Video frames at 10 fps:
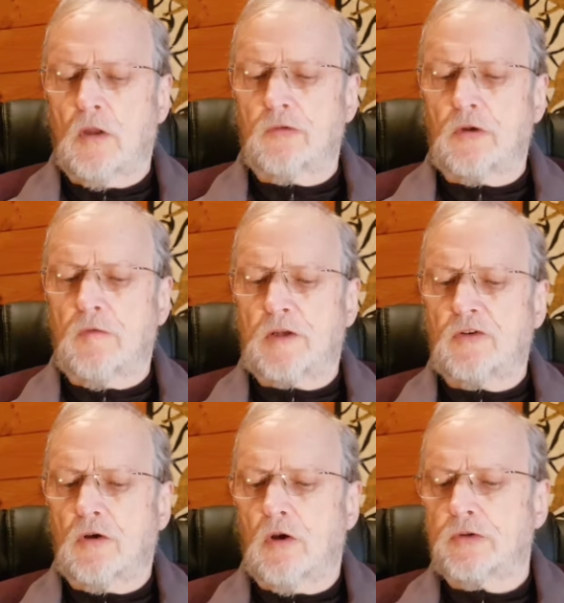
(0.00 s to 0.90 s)
So
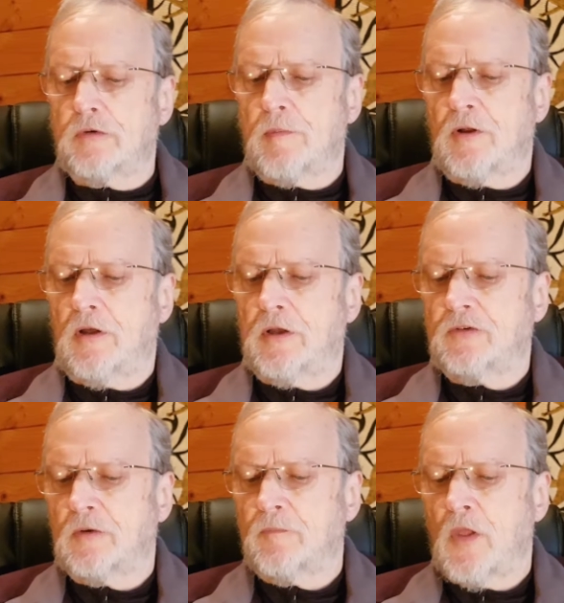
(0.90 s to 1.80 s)
Vacchagotta
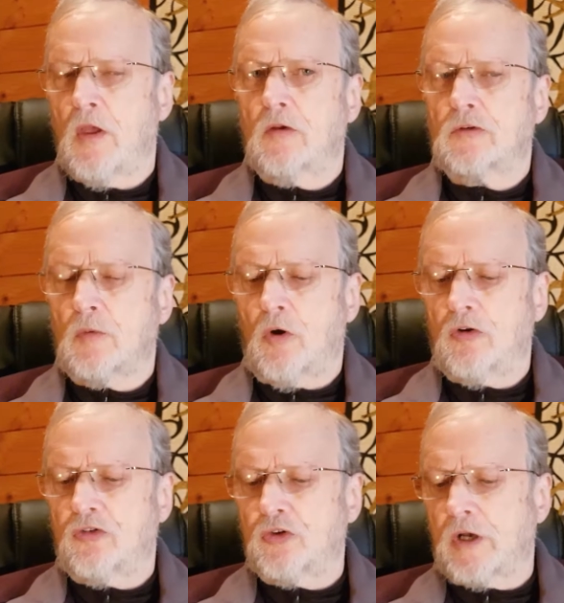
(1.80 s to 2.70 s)
replies, "So
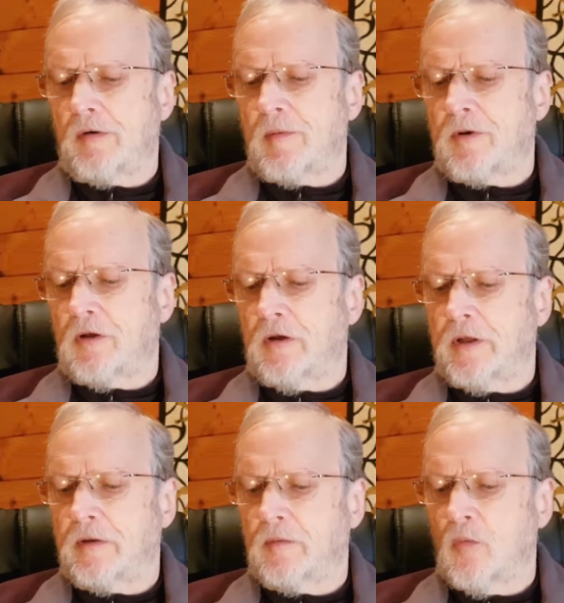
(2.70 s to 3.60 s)
what should I
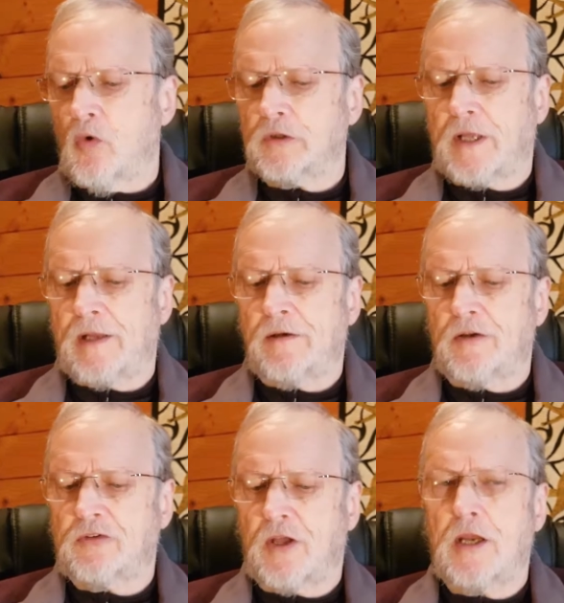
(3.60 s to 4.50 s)
reply? What can I
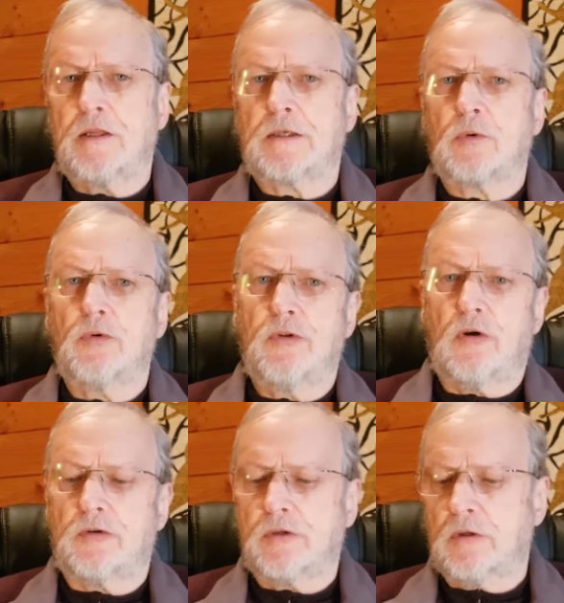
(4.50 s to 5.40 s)
say that will
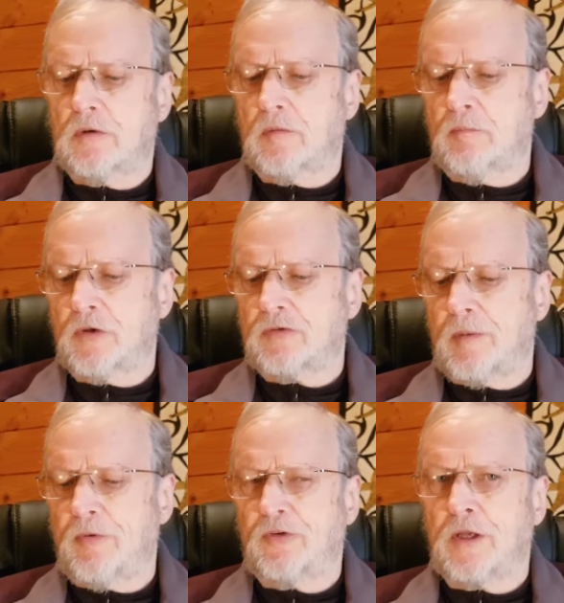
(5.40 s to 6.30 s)
not
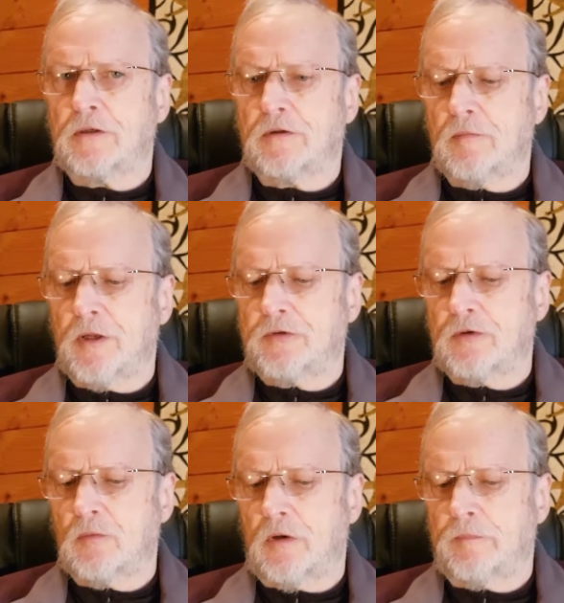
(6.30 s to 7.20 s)
misrepresent the
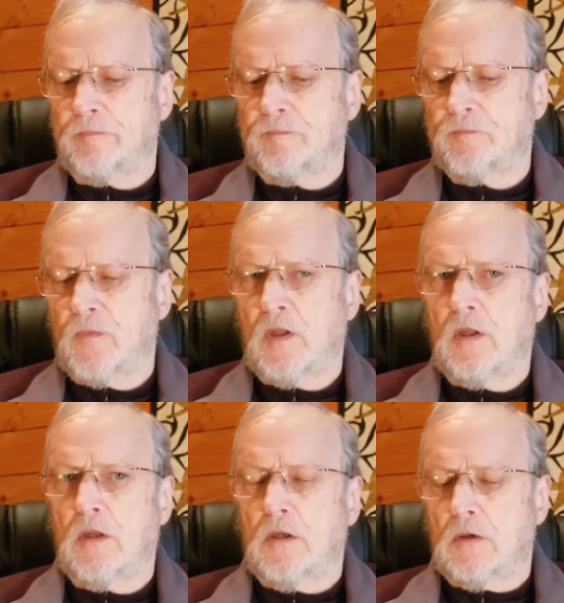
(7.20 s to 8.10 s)
Blessed One?"
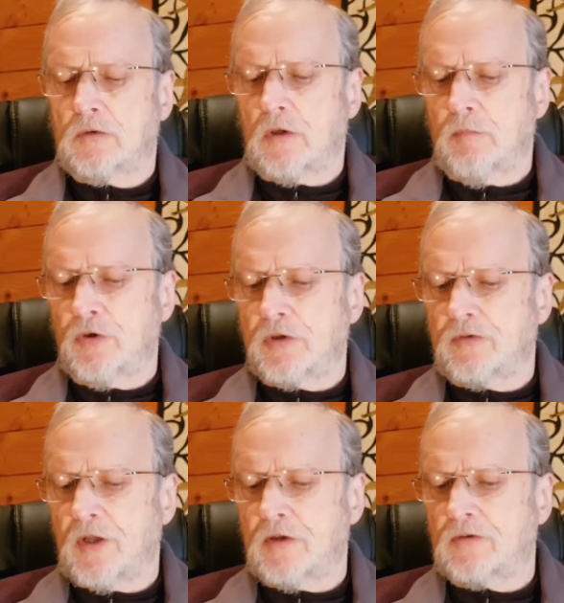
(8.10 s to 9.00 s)
So Buddha
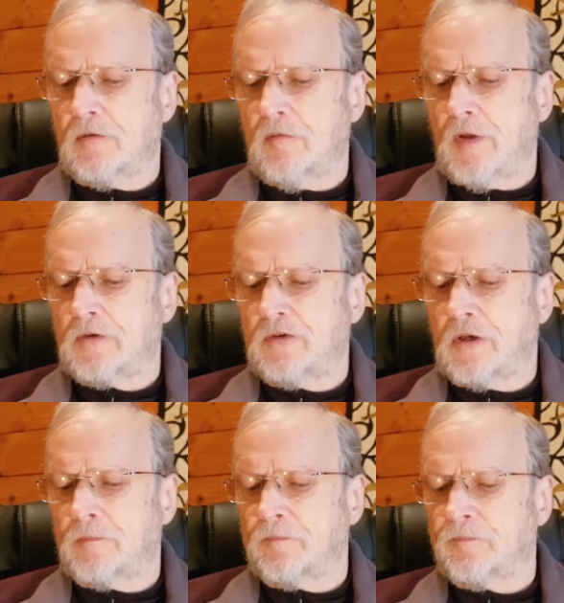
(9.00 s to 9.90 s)
says,
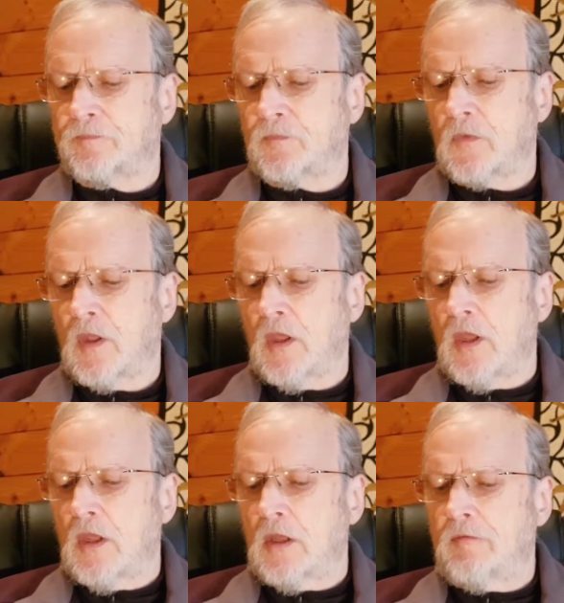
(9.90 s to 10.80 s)
"Vaccha,
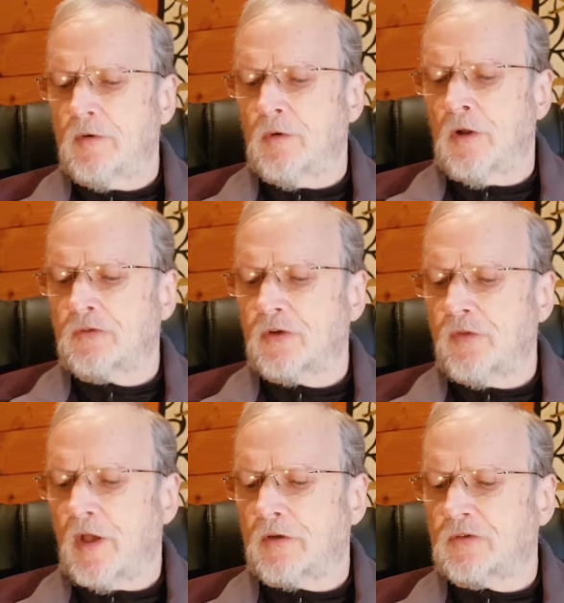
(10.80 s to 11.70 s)
if you answer
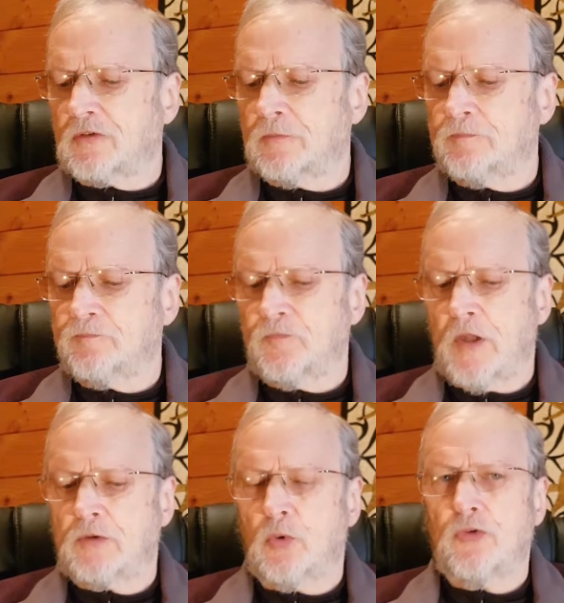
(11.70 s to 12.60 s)
thus,
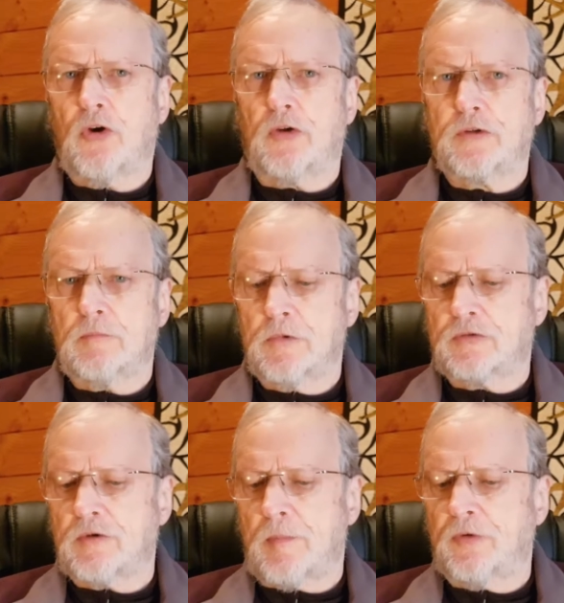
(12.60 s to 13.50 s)
it will not
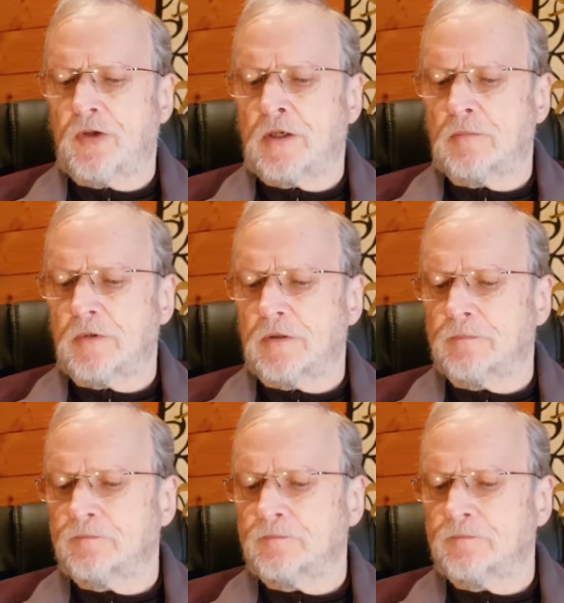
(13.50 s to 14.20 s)
misrepresent me.